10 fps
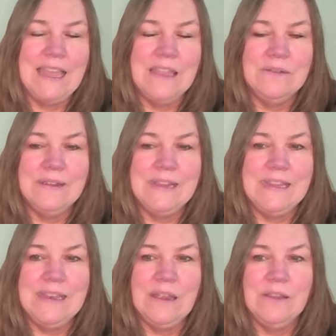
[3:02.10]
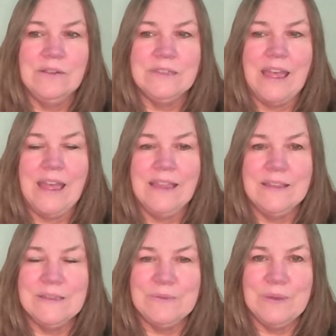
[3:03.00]
and read your
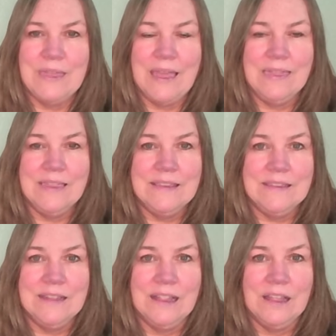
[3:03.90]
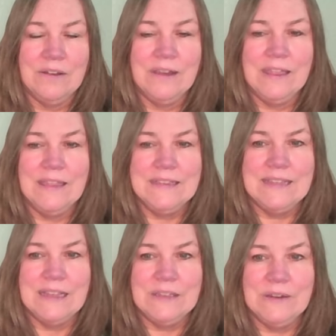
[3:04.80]
tiles without the clutter in the
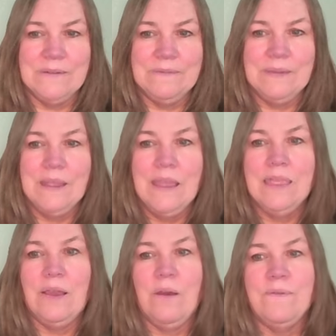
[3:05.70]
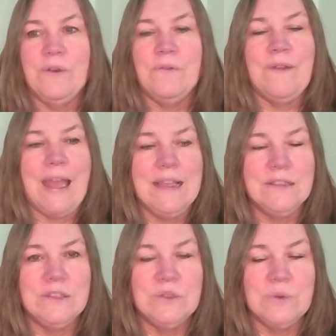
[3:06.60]
center. They offer racks,
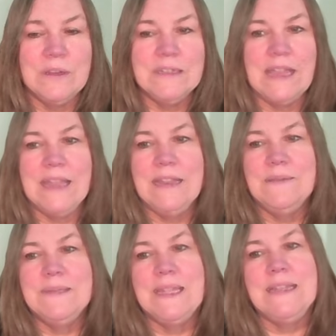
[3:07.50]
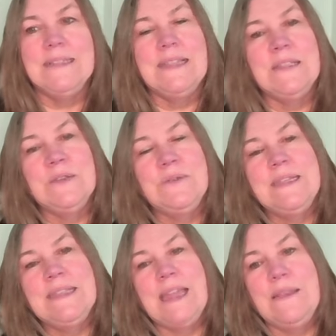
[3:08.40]
storage items, and
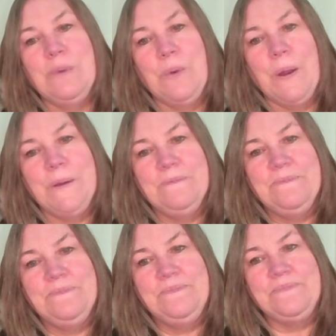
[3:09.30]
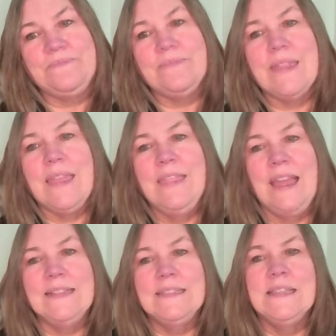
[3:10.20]
accessories, and more.
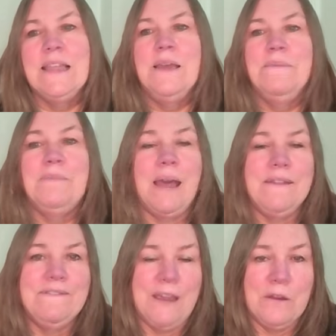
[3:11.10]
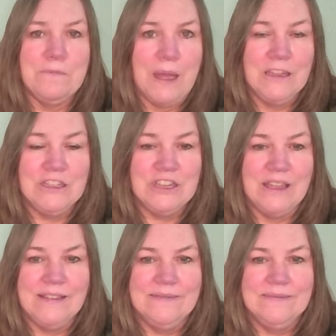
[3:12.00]
That's My Fair
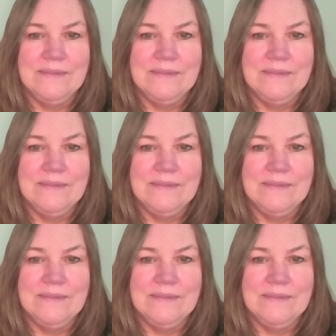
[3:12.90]
Mahjong.